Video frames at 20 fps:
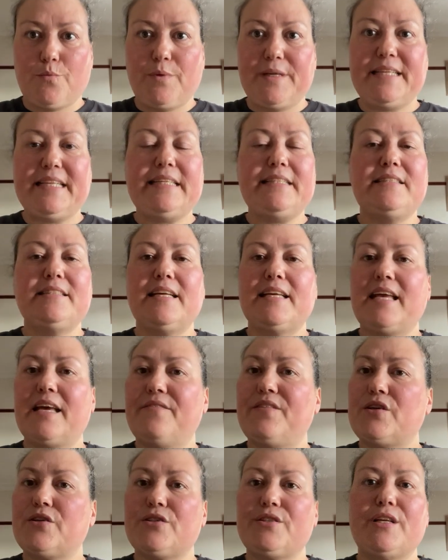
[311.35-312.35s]
We need to give
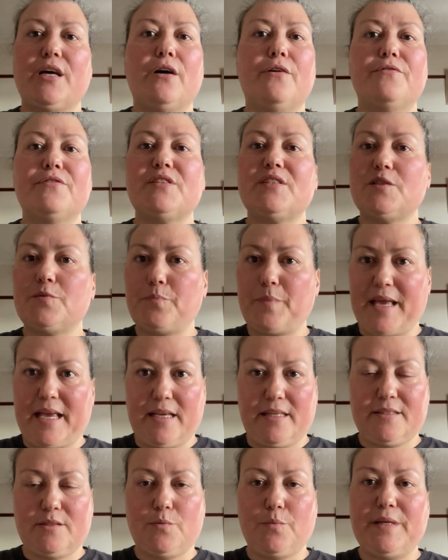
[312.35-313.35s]
ourselves space.